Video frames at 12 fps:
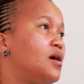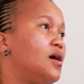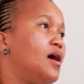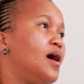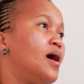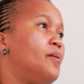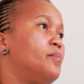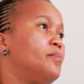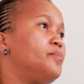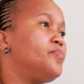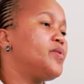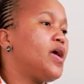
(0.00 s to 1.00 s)

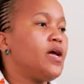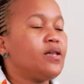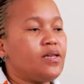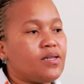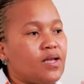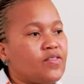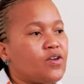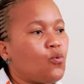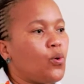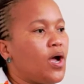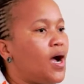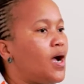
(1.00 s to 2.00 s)
And I think
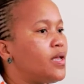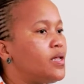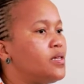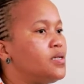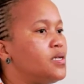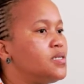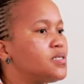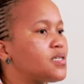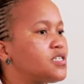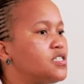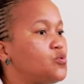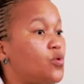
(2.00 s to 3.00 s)
we are in
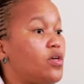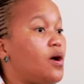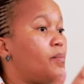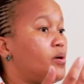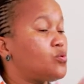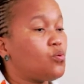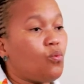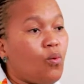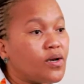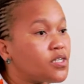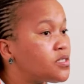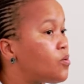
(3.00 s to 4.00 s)
discussions with her about
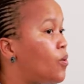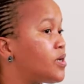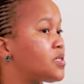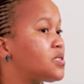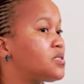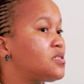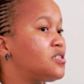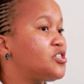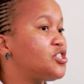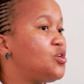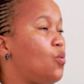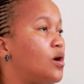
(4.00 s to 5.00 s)
what
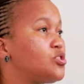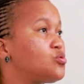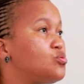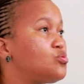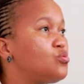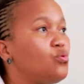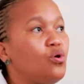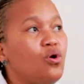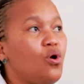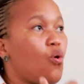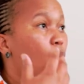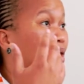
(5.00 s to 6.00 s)
she wants to do,
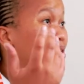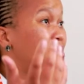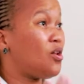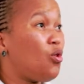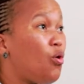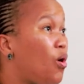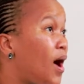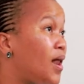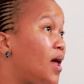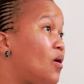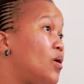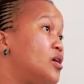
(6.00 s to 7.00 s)
what does the law
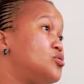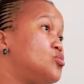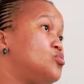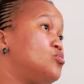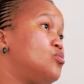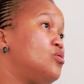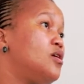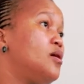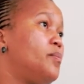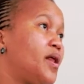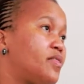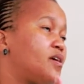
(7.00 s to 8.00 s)
allow her to do,
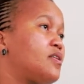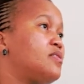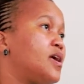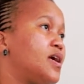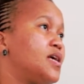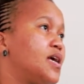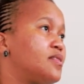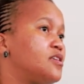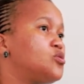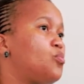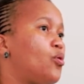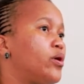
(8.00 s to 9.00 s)
but I think that at this
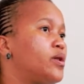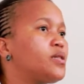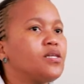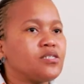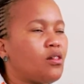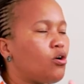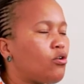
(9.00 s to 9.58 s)
point there's a lot